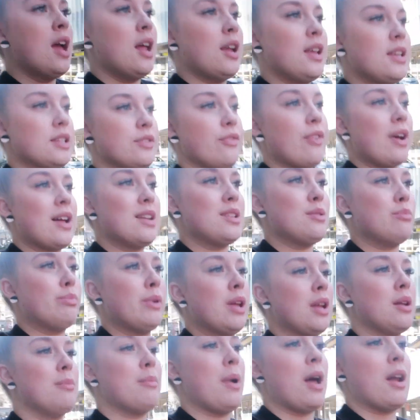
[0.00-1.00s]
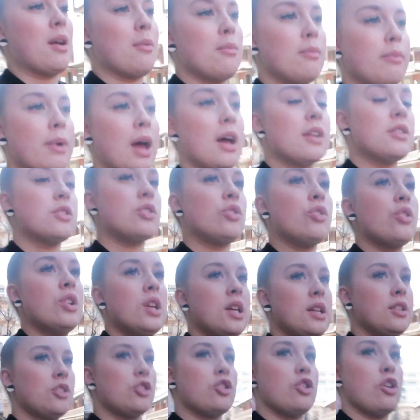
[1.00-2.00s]
I need to find a bin, but I'm about to go
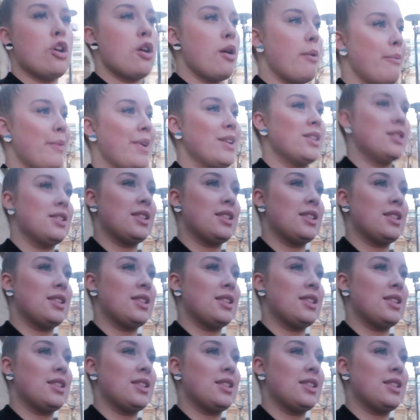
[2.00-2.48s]
into my